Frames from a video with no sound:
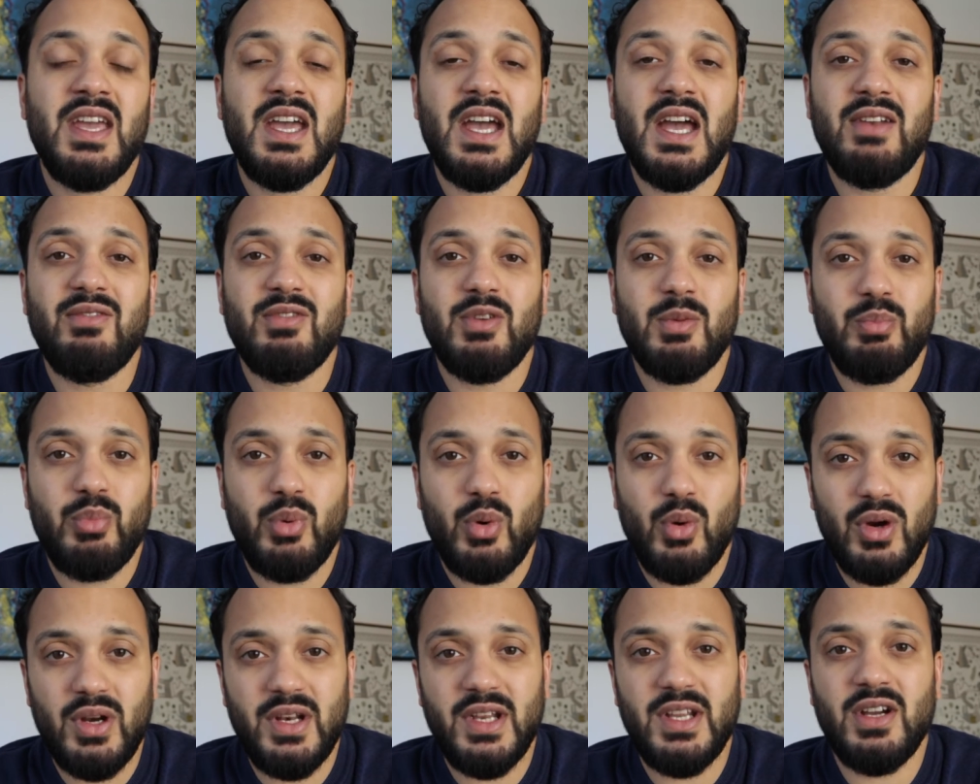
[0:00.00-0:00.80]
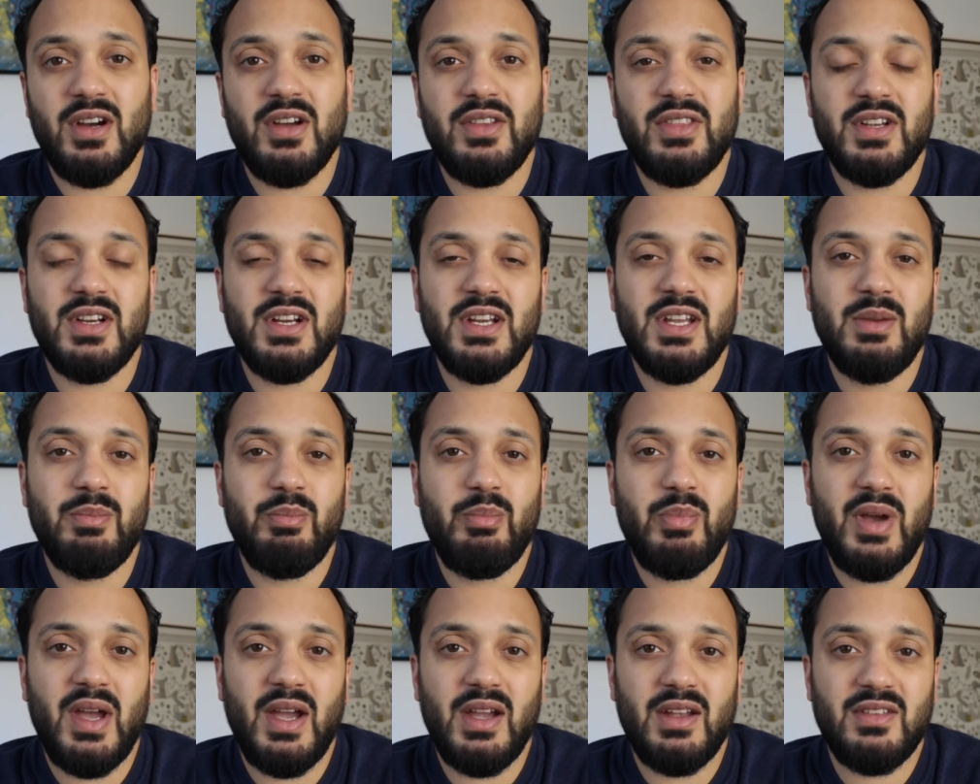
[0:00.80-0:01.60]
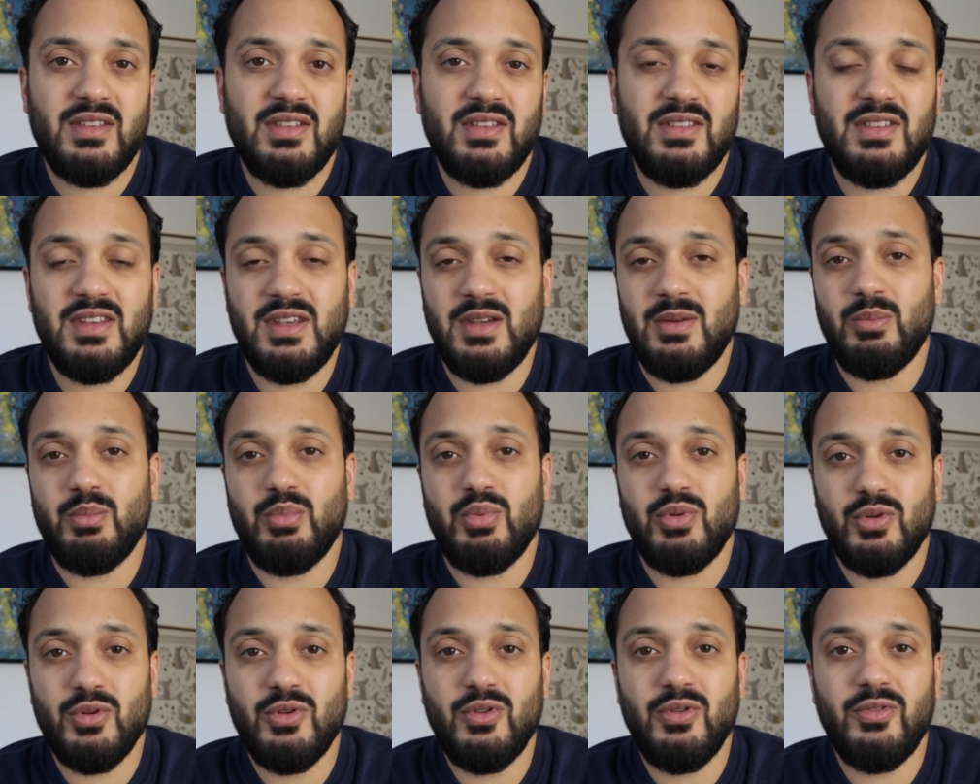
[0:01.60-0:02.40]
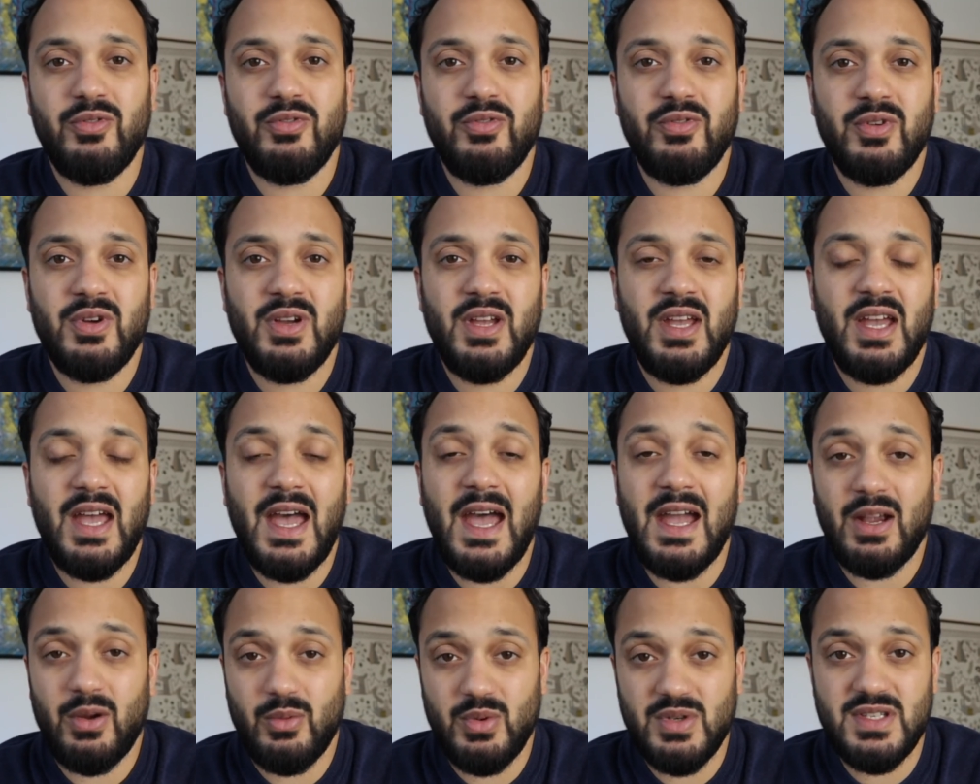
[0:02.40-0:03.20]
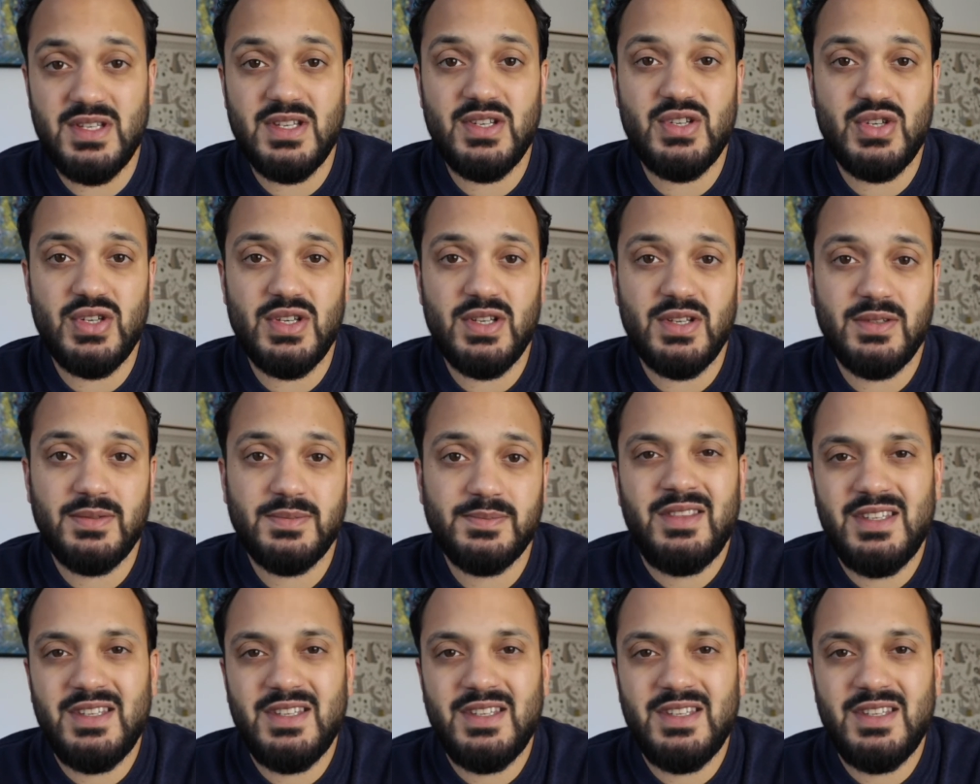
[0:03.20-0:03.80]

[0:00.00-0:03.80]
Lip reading: and reporting on their impact to improve acquisition.